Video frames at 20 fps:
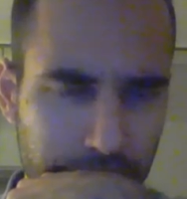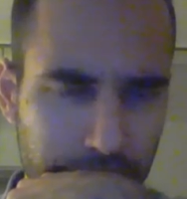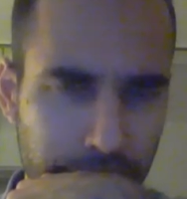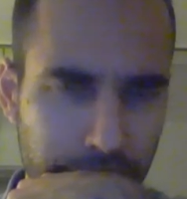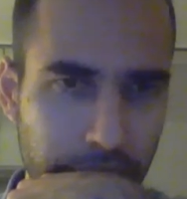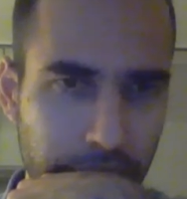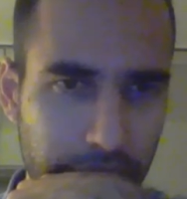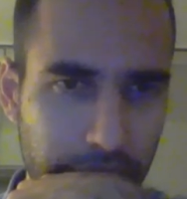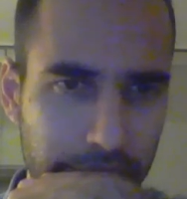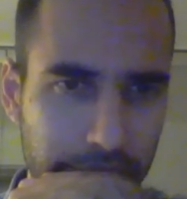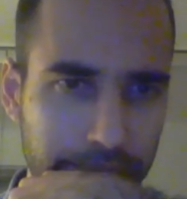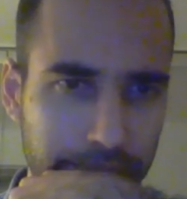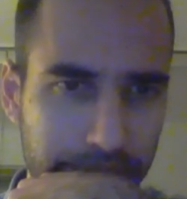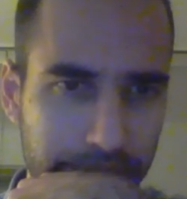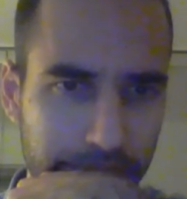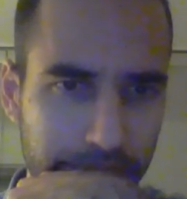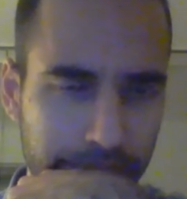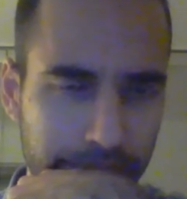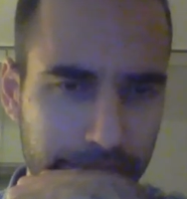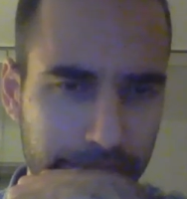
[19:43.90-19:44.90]
yeah,
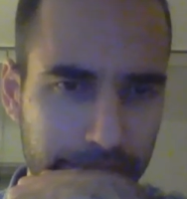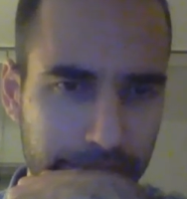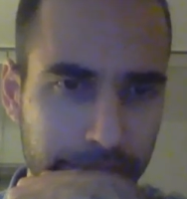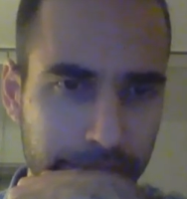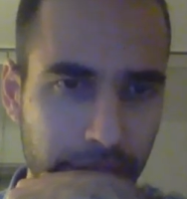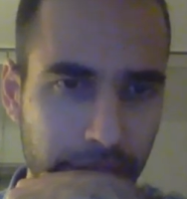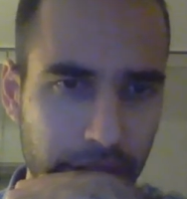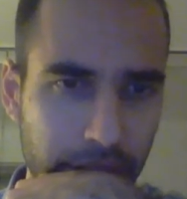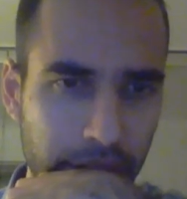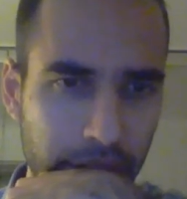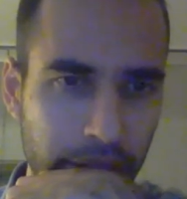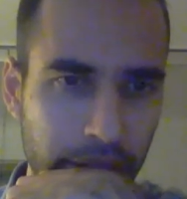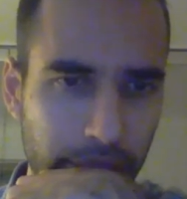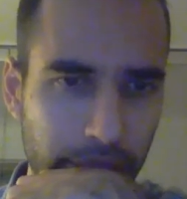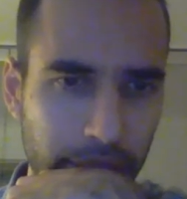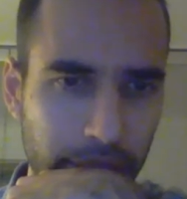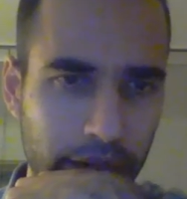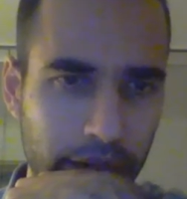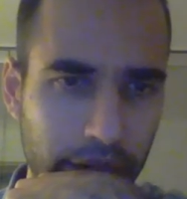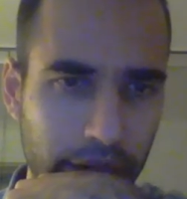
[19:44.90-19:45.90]

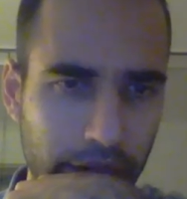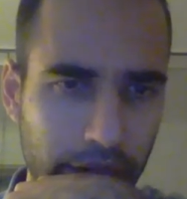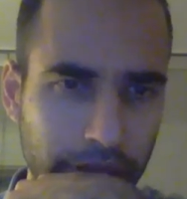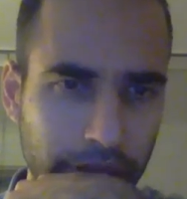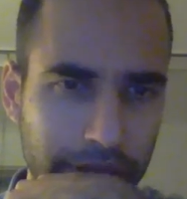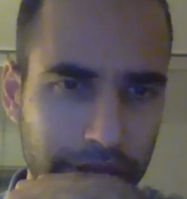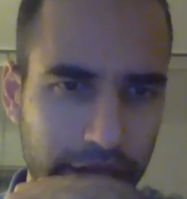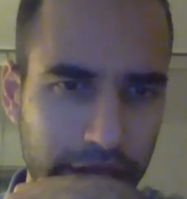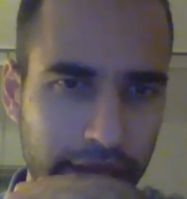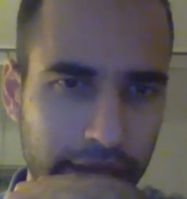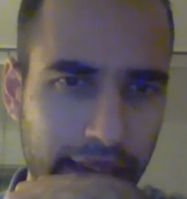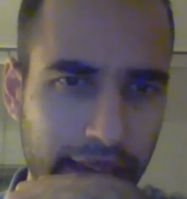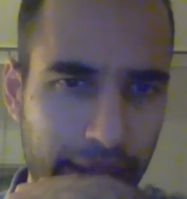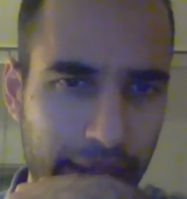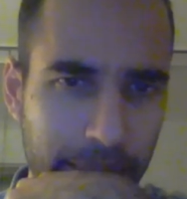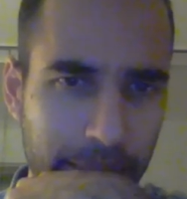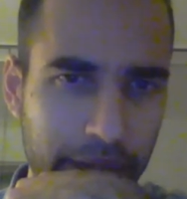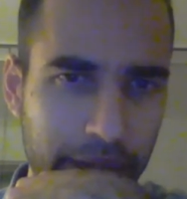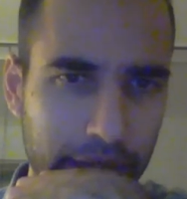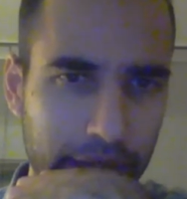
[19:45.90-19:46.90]
we can all see it
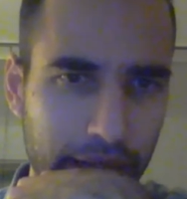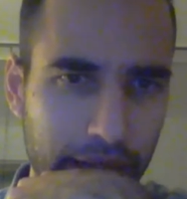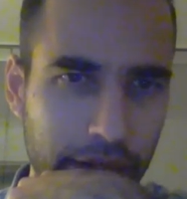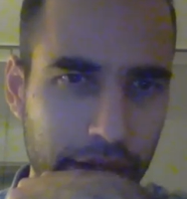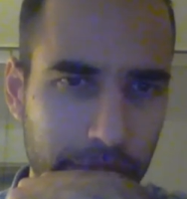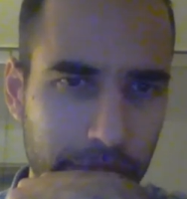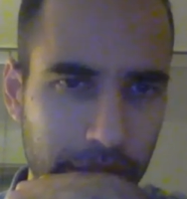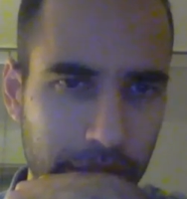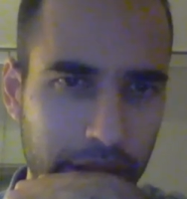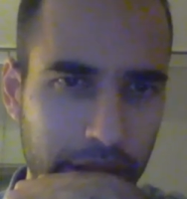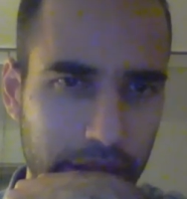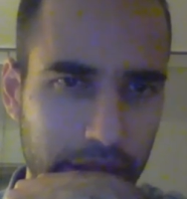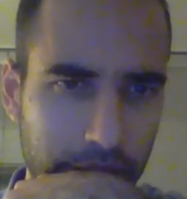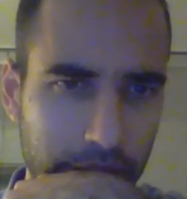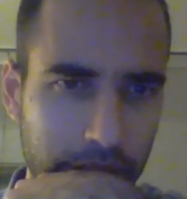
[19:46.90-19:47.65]
happening, can't we?